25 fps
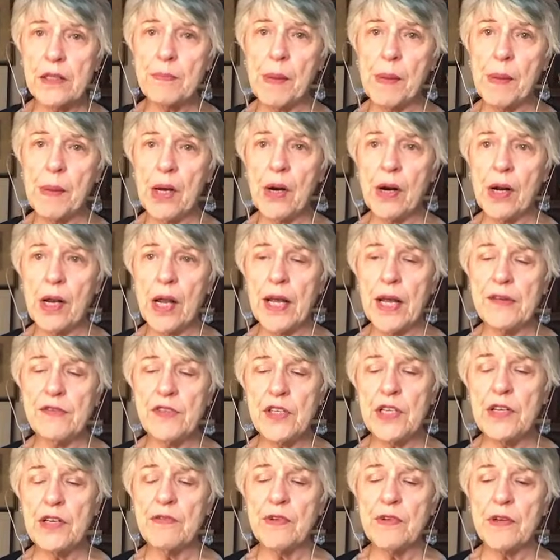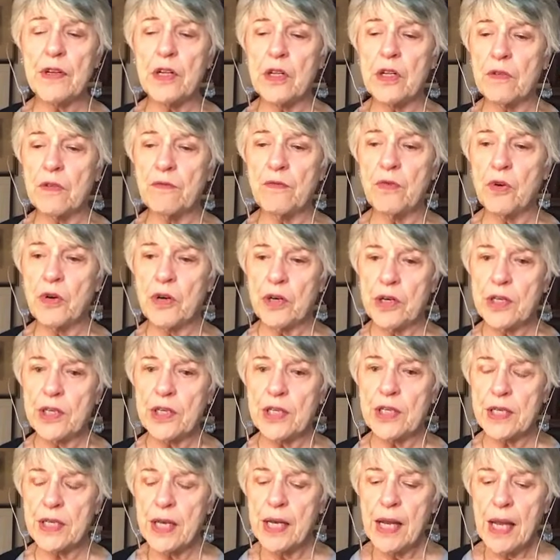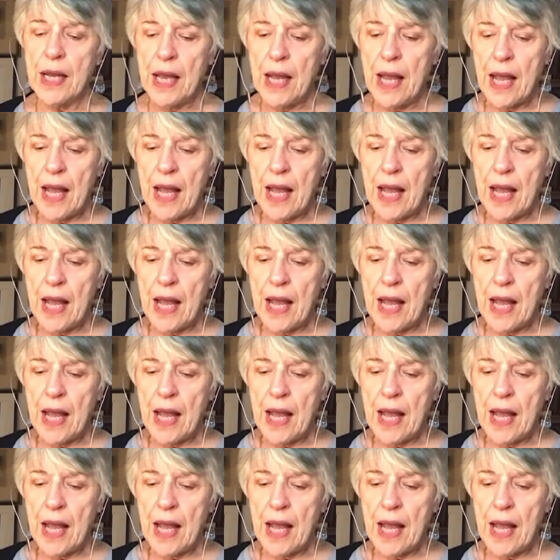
has made our lives difficult for us.